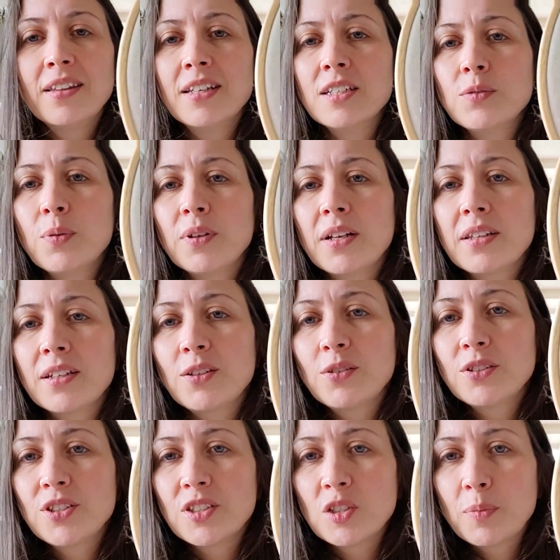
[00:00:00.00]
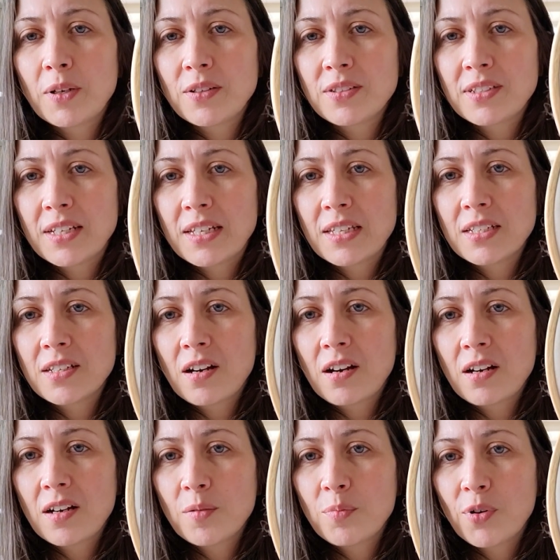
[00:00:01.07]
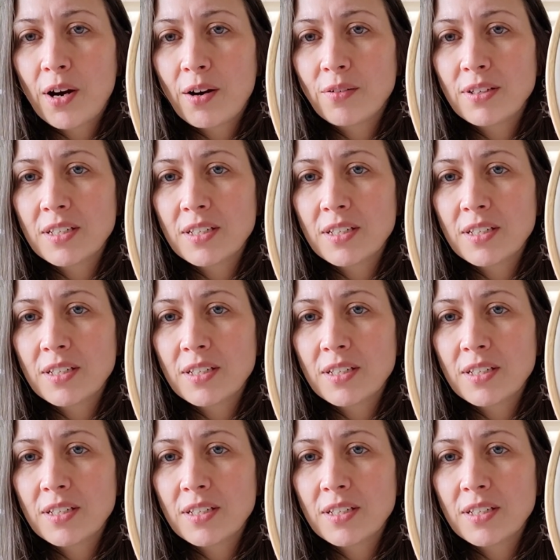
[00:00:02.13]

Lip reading: This one, I think you can just about see the darker brown